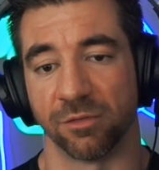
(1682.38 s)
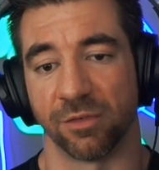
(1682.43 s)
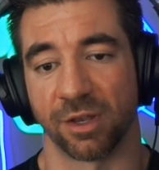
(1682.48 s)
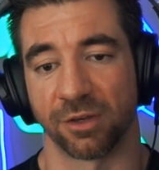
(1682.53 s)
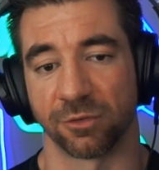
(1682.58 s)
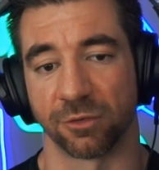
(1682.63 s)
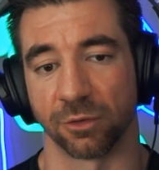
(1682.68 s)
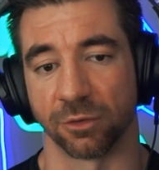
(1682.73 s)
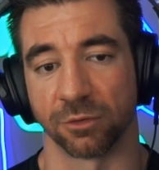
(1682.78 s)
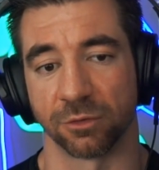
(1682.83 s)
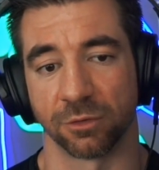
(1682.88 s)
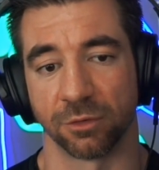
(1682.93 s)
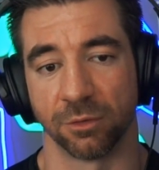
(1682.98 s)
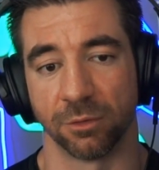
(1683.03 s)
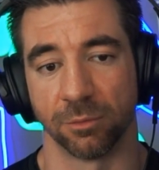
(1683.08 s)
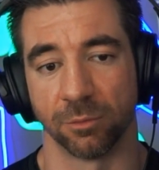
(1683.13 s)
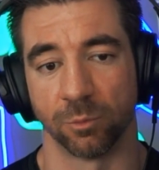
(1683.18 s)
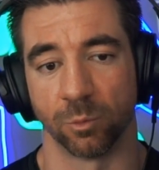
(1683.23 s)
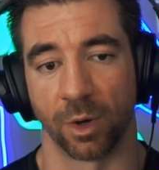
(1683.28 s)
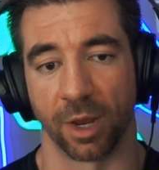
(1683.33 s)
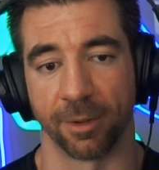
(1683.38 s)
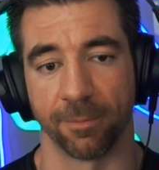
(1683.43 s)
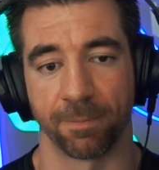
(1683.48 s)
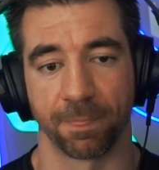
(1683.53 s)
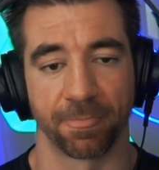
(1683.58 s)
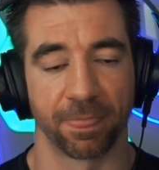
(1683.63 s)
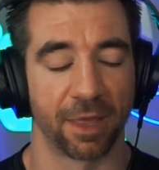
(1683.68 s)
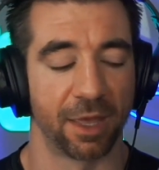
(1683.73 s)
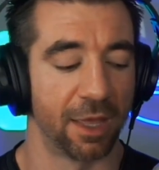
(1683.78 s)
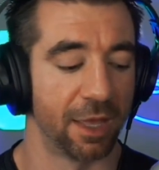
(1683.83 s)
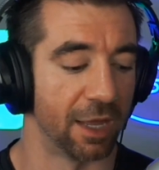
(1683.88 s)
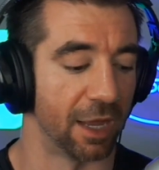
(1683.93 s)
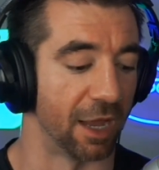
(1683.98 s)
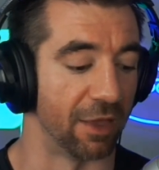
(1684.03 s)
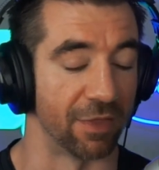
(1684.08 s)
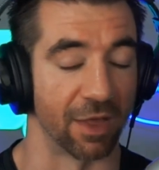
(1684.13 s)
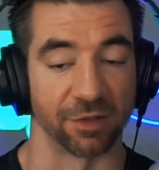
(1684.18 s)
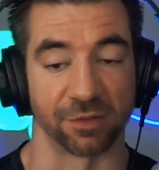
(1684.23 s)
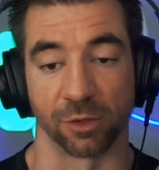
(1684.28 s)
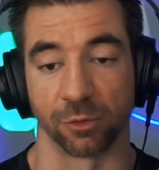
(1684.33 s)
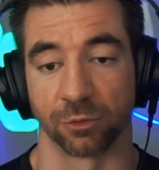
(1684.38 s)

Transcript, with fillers: investors, right? And that's